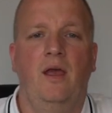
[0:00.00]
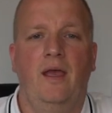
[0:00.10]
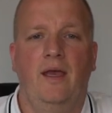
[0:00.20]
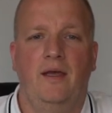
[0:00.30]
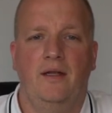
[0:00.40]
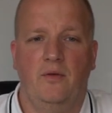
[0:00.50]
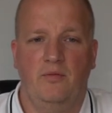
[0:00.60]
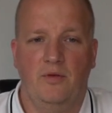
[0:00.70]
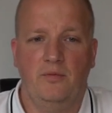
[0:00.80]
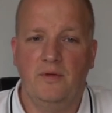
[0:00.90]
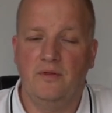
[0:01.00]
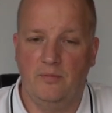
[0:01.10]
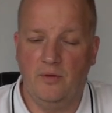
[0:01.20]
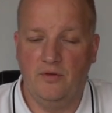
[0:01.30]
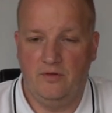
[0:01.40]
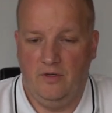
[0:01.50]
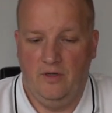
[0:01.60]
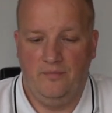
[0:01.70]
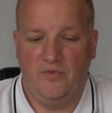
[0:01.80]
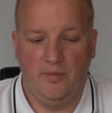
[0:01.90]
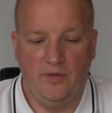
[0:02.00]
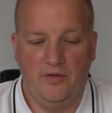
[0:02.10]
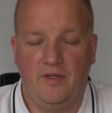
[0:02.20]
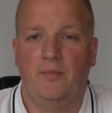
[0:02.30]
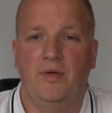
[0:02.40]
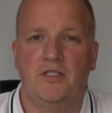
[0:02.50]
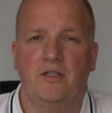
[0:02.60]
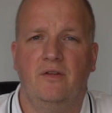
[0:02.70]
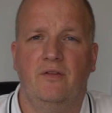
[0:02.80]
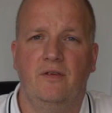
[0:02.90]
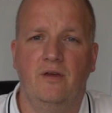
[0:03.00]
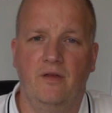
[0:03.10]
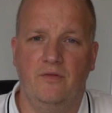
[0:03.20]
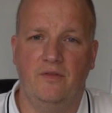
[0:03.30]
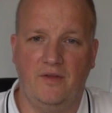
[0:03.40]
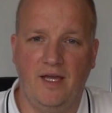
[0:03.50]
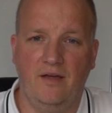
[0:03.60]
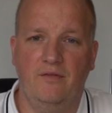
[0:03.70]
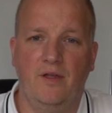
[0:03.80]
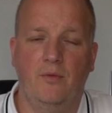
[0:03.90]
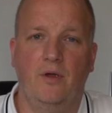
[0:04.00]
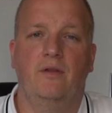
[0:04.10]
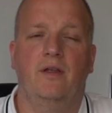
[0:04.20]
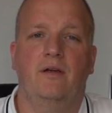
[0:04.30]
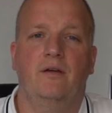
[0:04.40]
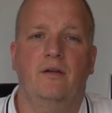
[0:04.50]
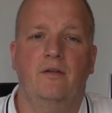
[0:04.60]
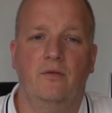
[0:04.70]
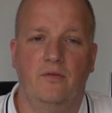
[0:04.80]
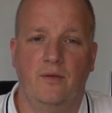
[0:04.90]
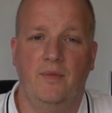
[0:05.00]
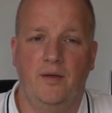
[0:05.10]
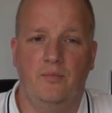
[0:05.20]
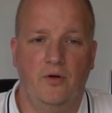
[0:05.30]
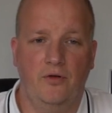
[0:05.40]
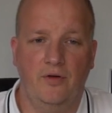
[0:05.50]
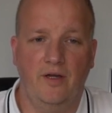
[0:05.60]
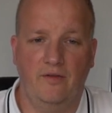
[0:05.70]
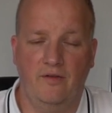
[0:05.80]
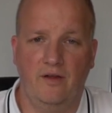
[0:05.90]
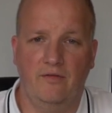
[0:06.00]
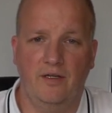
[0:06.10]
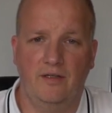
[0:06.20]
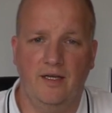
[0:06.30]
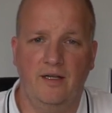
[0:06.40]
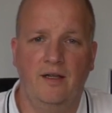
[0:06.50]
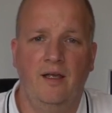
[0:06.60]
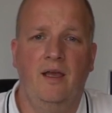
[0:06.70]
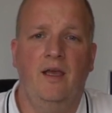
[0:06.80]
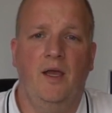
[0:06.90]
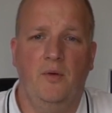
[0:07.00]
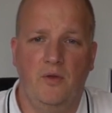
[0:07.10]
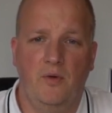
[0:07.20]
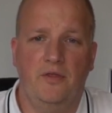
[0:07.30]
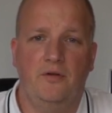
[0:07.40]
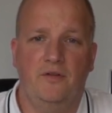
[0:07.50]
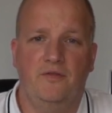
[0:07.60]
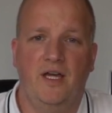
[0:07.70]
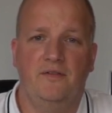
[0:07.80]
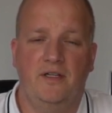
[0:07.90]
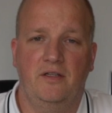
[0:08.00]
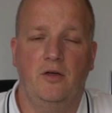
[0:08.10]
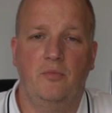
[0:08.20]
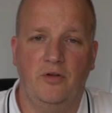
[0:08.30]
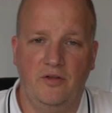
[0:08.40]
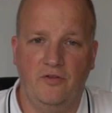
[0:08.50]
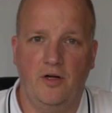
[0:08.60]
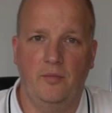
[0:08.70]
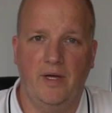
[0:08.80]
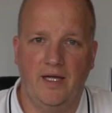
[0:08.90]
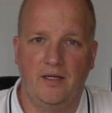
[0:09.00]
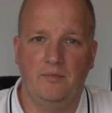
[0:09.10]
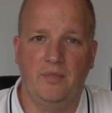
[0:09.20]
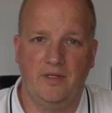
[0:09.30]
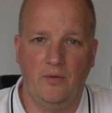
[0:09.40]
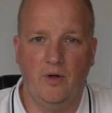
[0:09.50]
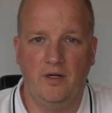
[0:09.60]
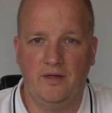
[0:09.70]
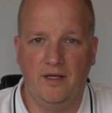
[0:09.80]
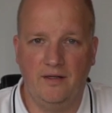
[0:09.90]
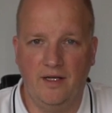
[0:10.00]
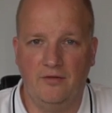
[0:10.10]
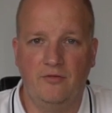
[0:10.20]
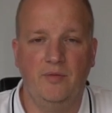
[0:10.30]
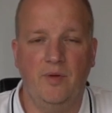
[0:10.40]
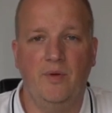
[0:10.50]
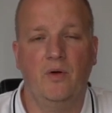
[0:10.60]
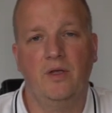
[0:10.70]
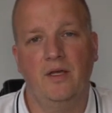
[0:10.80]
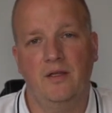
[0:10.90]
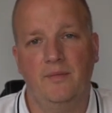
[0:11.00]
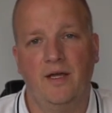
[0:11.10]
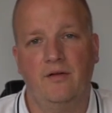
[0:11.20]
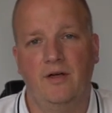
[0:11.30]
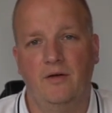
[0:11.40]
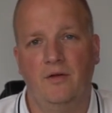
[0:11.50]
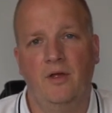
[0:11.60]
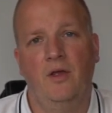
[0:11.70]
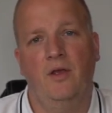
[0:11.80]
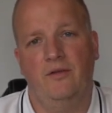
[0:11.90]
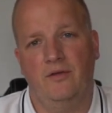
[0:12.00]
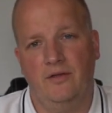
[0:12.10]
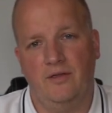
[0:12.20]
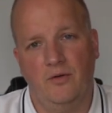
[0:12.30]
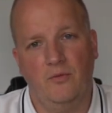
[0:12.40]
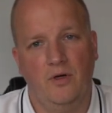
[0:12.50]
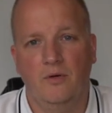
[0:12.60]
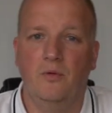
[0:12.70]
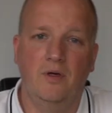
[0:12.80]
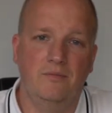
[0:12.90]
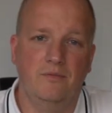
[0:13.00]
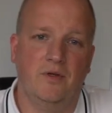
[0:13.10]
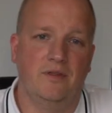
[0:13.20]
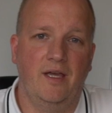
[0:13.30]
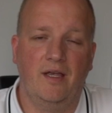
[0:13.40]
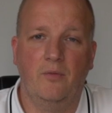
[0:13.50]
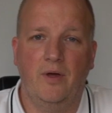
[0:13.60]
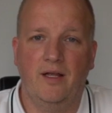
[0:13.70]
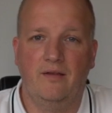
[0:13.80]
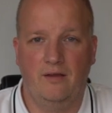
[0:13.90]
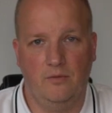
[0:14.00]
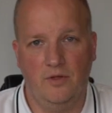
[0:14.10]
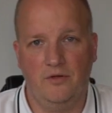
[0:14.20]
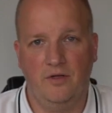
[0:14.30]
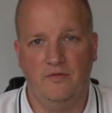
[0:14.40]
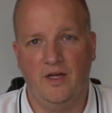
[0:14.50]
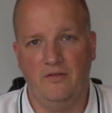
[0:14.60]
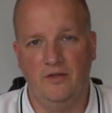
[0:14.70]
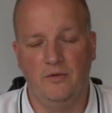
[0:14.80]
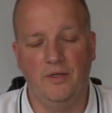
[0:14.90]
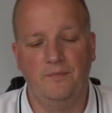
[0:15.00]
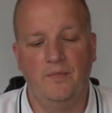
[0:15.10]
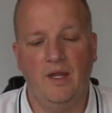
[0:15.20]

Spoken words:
And I was supposed to take pictures of the staff that worked there, do some head portraits and stuff like that. And with the 135, I had to go pretty far back. But they wanted that nice creamy bokeh in the background. So I thought, well, what the heck, why not take the 135 and do it?